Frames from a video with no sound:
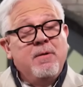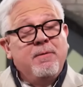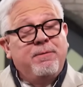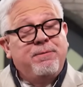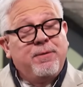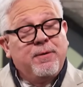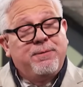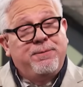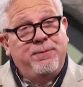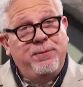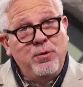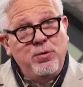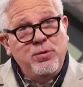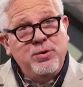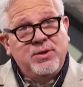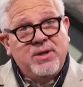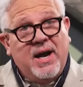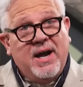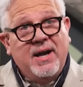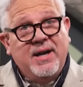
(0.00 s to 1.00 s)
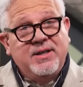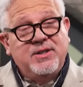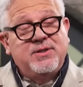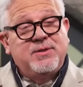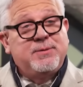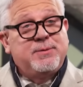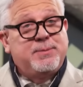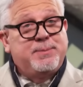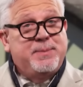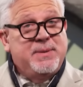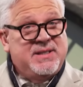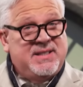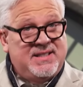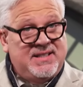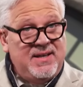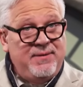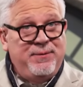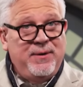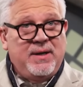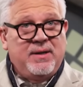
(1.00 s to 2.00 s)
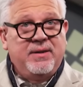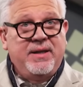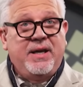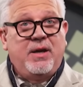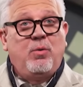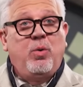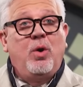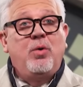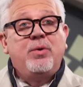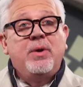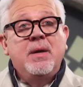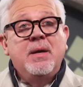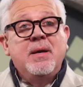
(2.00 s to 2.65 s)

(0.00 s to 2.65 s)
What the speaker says: For food dyes specifically, quote,